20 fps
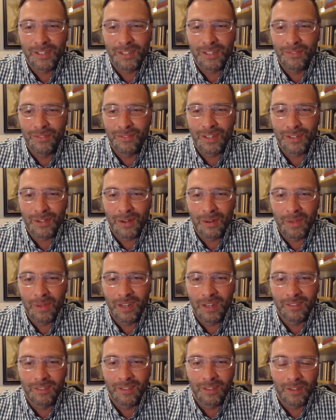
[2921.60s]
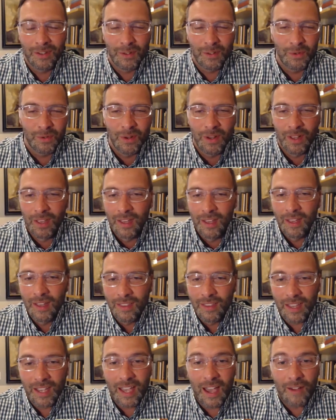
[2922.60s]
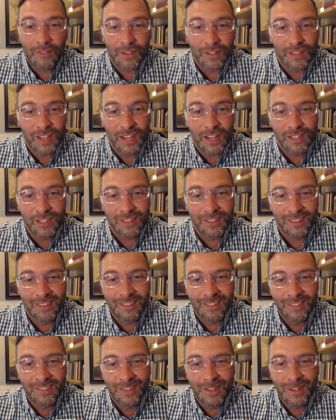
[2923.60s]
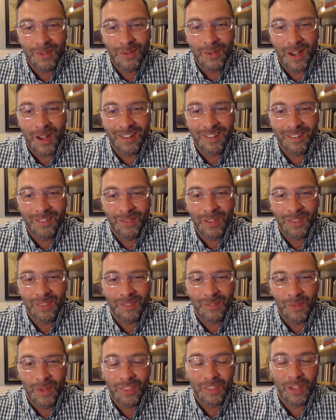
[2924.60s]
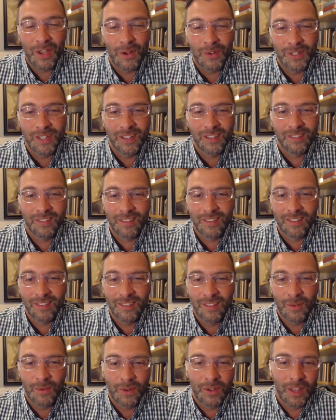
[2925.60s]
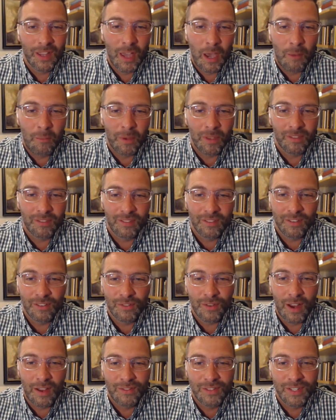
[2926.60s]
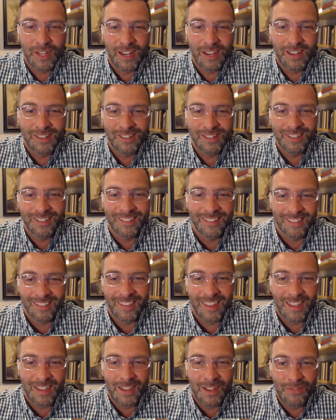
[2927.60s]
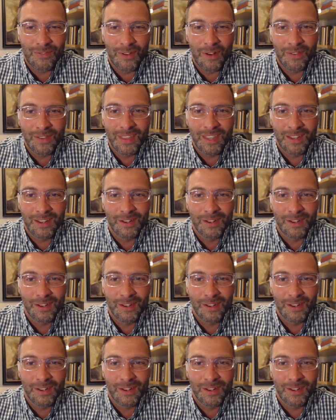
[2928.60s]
you've contributed to the conversation to, uh, with, with coaches to really help us drive change. And thank you for everything.